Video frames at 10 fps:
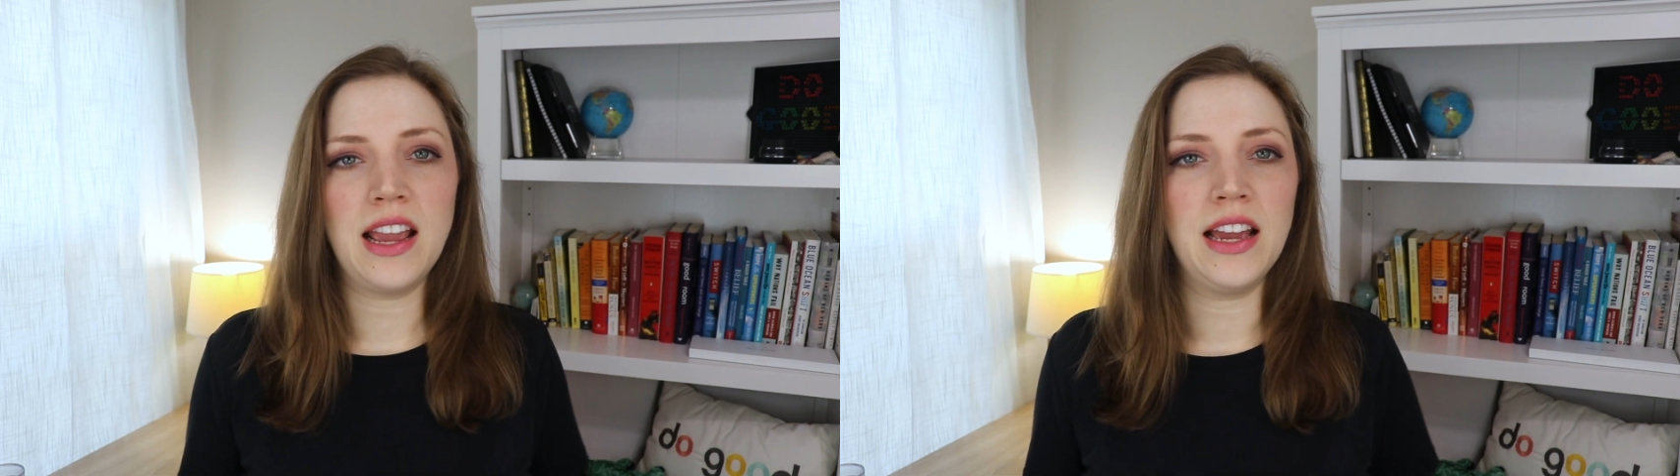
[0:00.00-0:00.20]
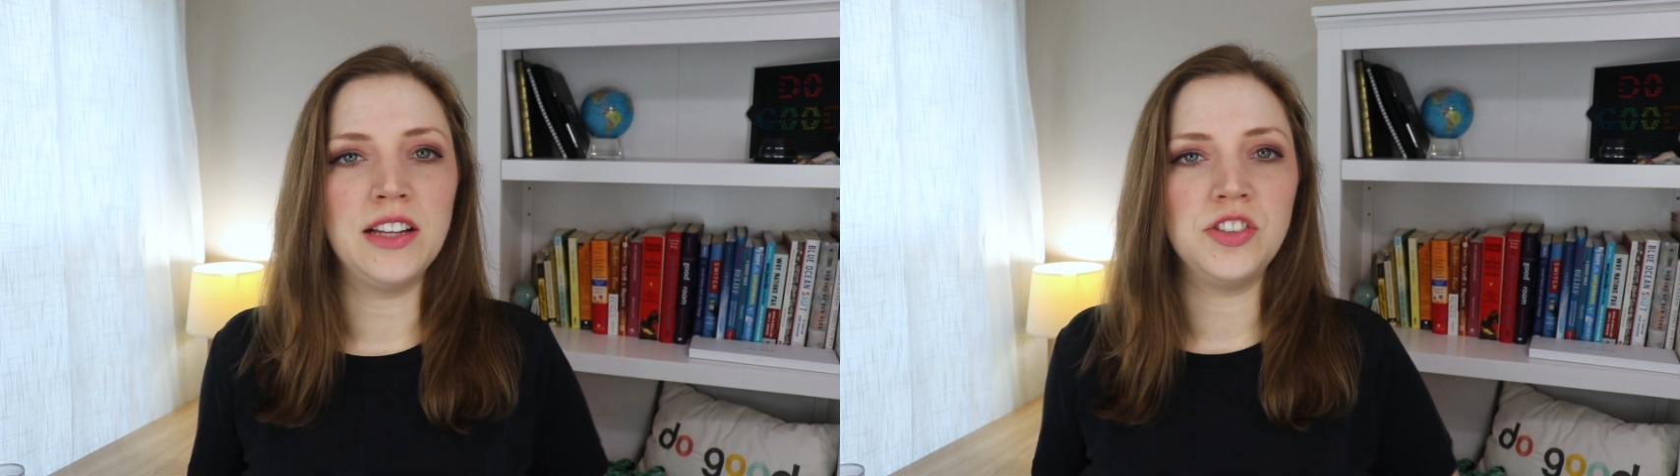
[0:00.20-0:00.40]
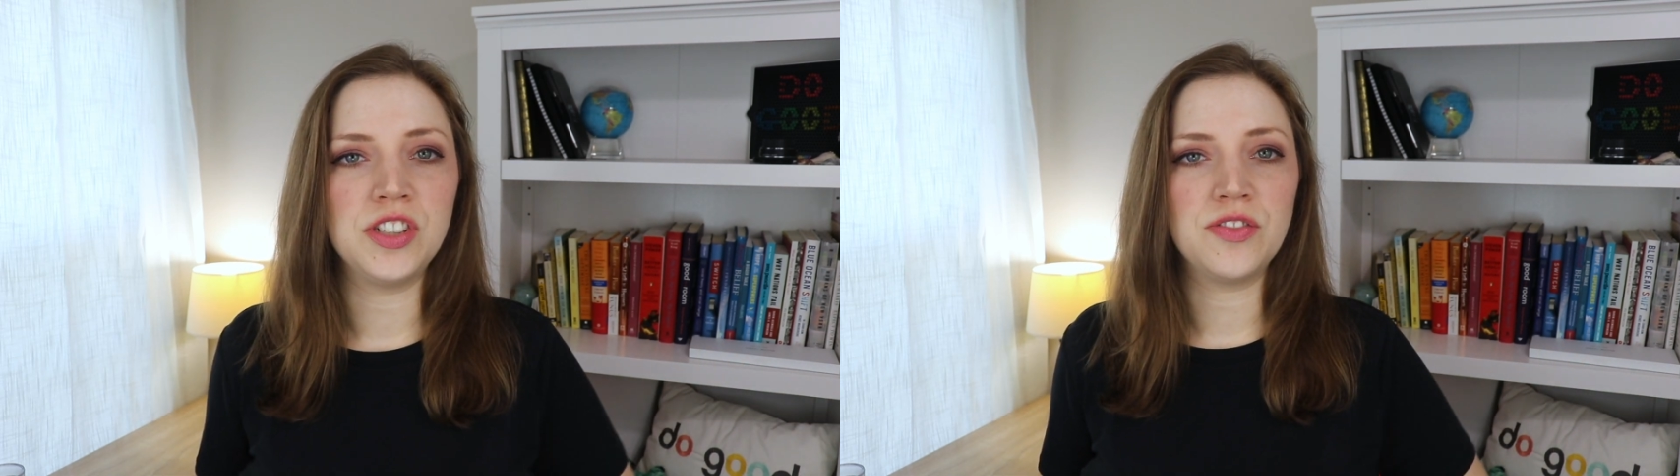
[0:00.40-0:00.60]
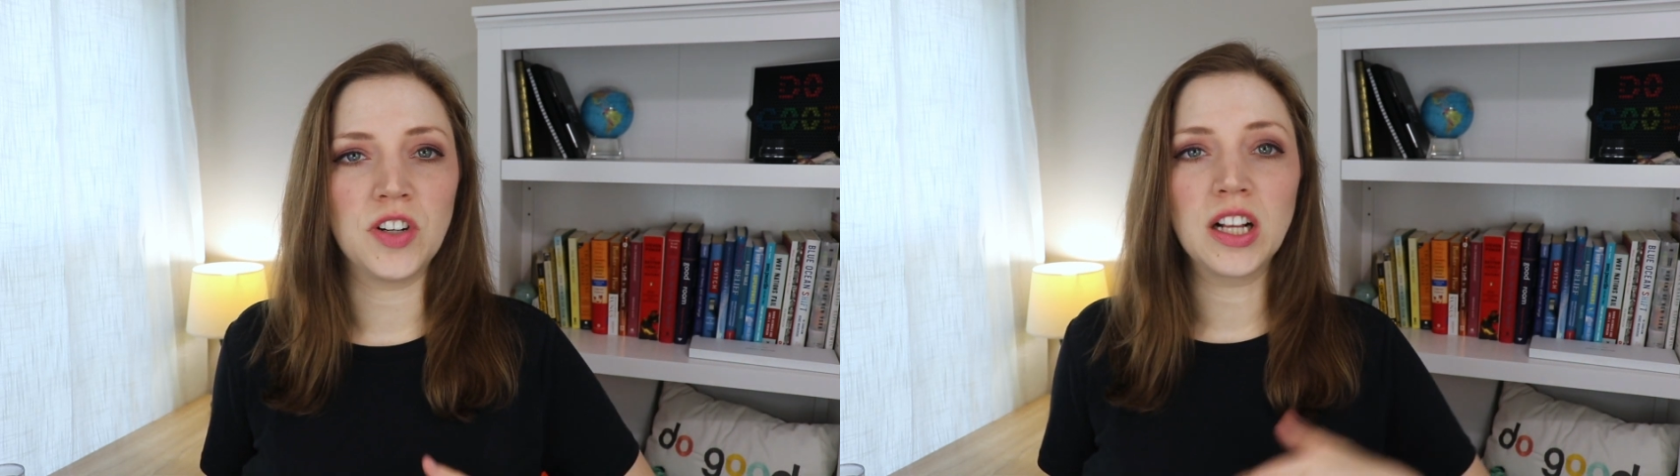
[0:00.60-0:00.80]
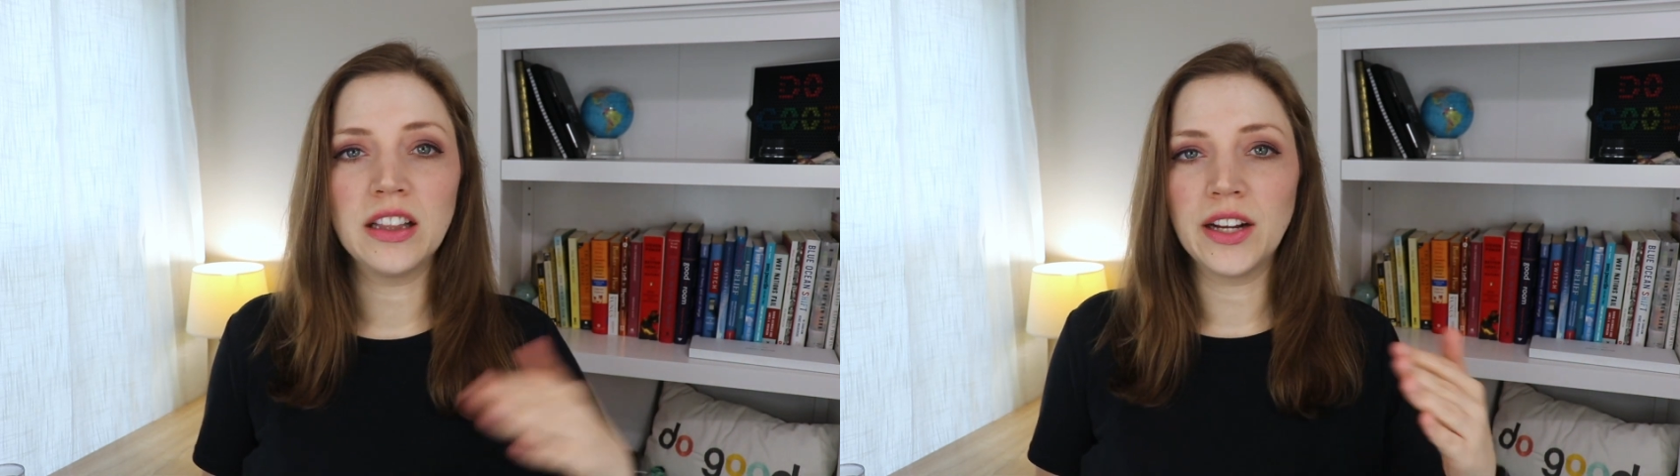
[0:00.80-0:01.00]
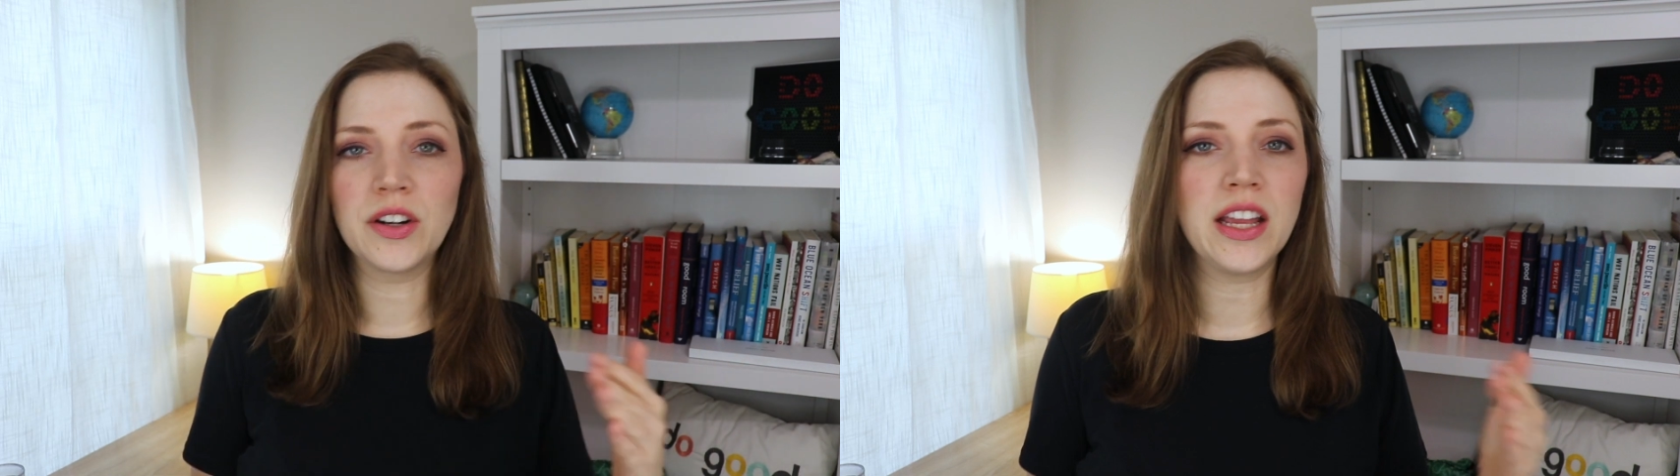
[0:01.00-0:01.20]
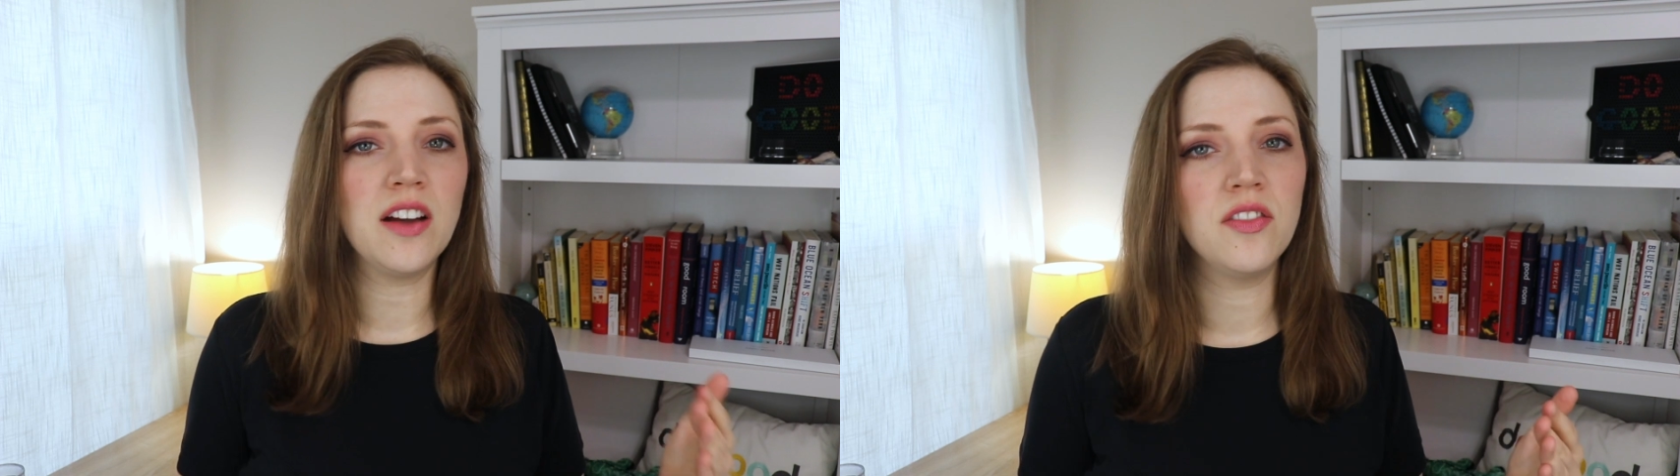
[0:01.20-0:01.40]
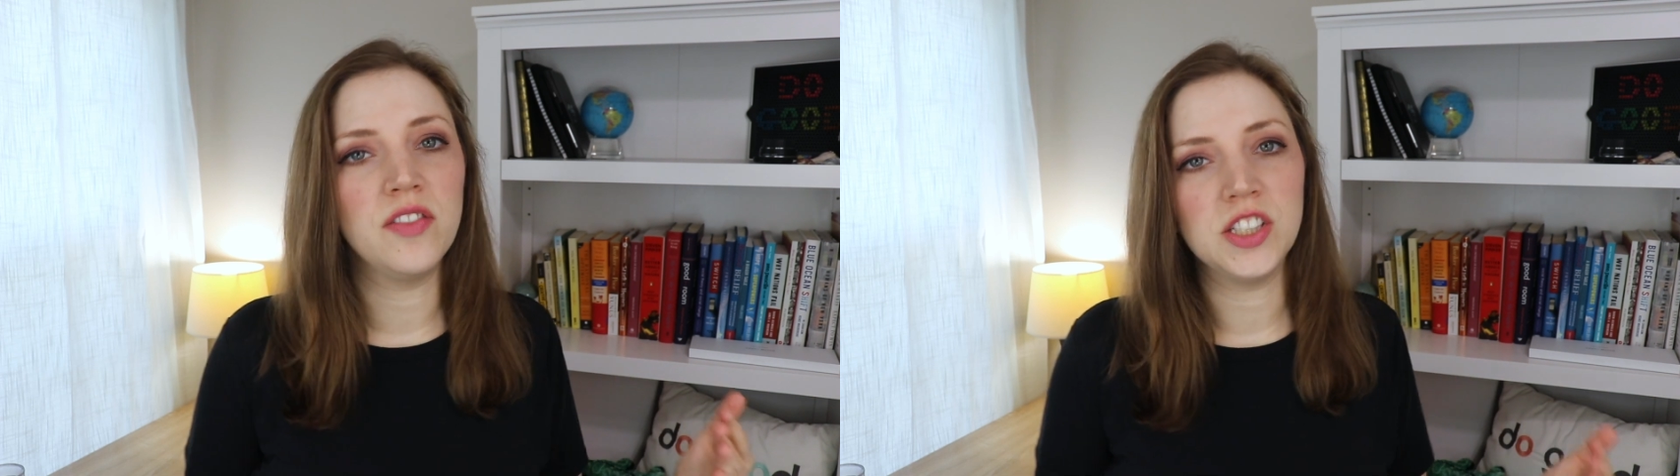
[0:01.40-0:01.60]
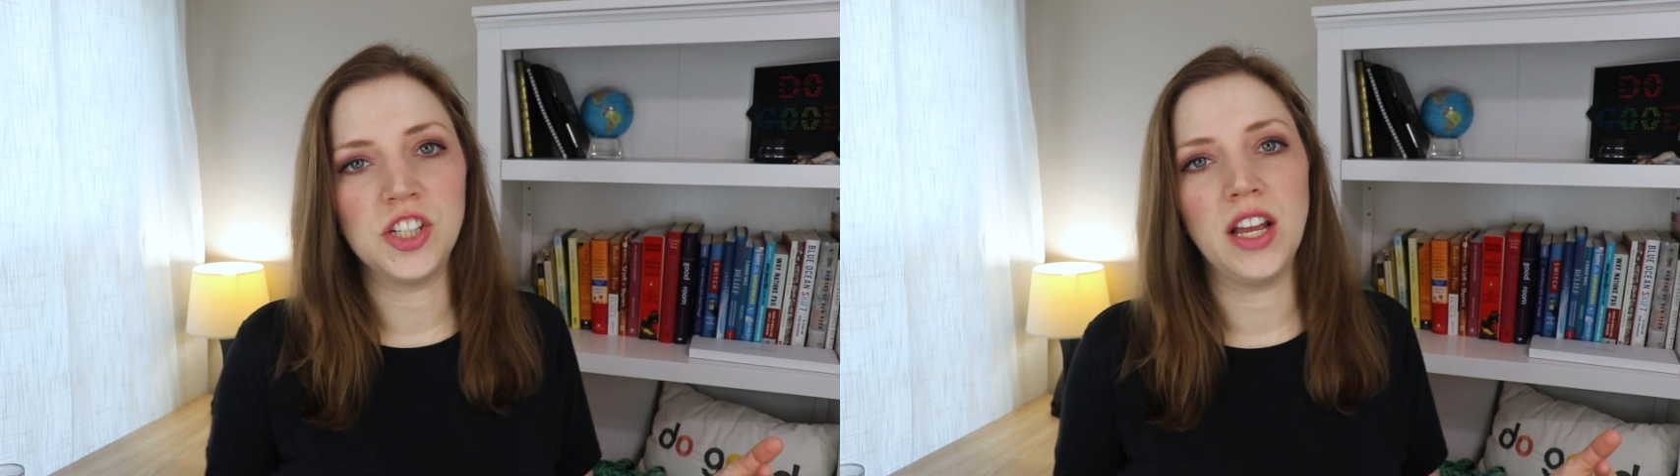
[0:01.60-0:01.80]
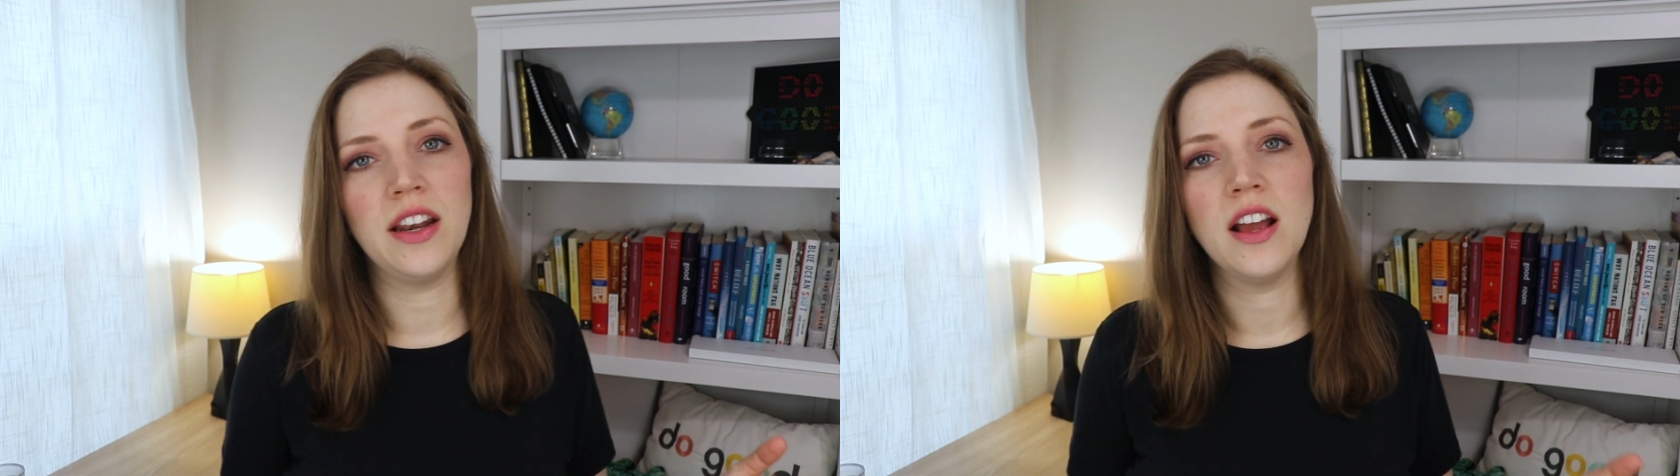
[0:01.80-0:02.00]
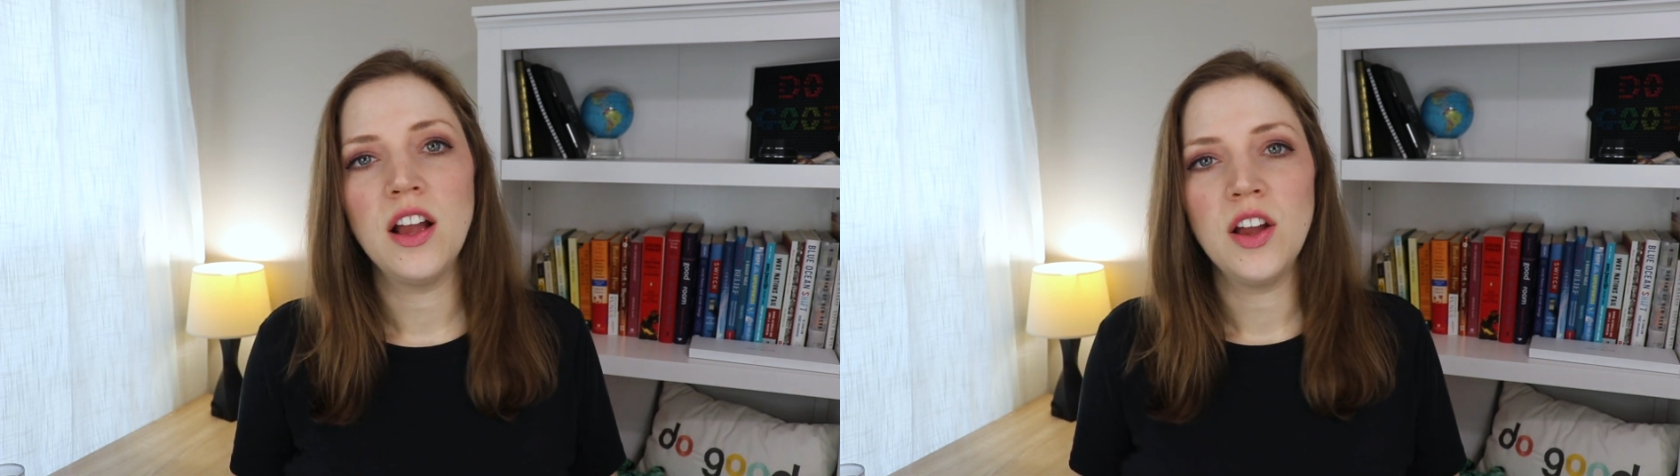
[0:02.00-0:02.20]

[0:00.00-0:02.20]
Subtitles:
and just for clarity of vision,